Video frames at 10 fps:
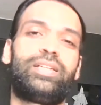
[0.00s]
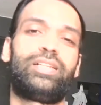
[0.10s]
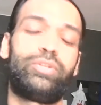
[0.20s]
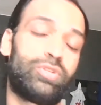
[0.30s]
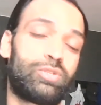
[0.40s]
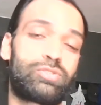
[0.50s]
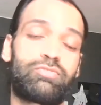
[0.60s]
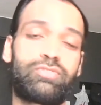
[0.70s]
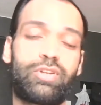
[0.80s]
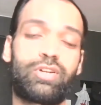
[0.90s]
they would also
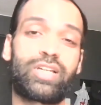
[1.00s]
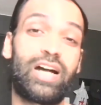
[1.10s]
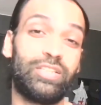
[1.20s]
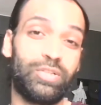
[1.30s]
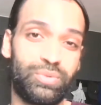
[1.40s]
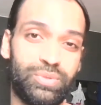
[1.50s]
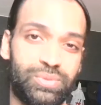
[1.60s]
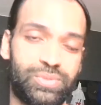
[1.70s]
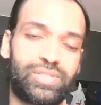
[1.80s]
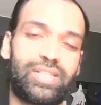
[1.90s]
flaunt other
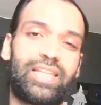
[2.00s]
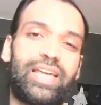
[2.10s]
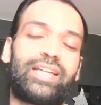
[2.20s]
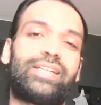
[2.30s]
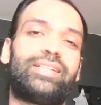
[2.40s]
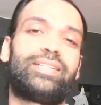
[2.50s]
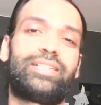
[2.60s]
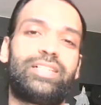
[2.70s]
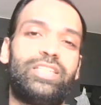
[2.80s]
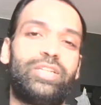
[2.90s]
rules, like
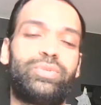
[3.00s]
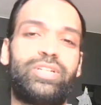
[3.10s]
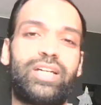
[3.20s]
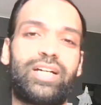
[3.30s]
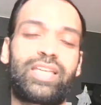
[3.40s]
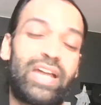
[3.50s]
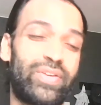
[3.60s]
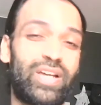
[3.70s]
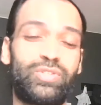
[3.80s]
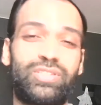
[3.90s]
they would
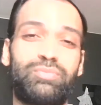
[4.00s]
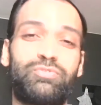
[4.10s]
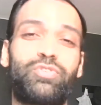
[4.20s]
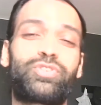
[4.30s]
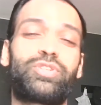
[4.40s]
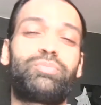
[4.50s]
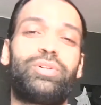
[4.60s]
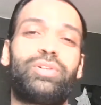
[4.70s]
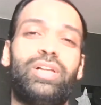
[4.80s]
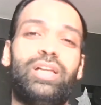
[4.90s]
carry out some
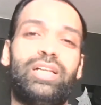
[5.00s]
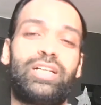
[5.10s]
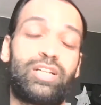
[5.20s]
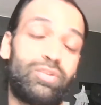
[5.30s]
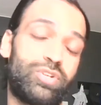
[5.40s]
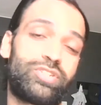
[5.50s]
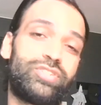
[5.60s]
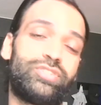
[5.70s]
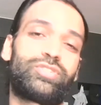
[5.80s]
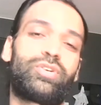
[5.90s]
forcible
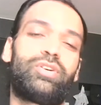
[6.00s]
conversions